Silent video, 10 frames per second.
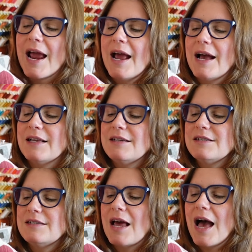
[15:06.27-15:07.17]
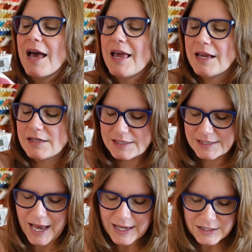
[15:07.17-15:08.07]
and I
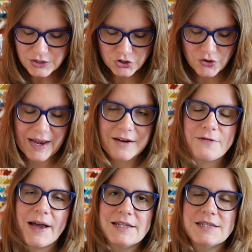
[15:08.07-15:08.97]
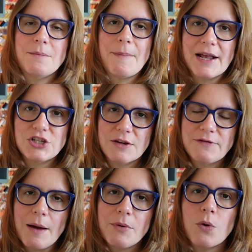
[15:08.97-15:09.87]
decided to try and find some matching
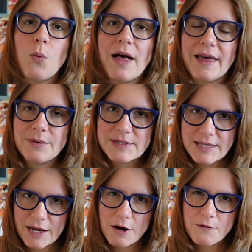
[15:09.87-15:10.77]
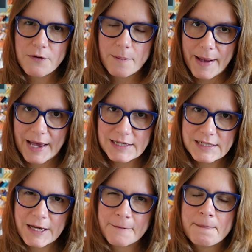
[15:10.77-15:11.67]
fabric while I was there for
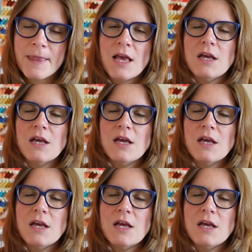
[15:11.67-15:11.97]
binding.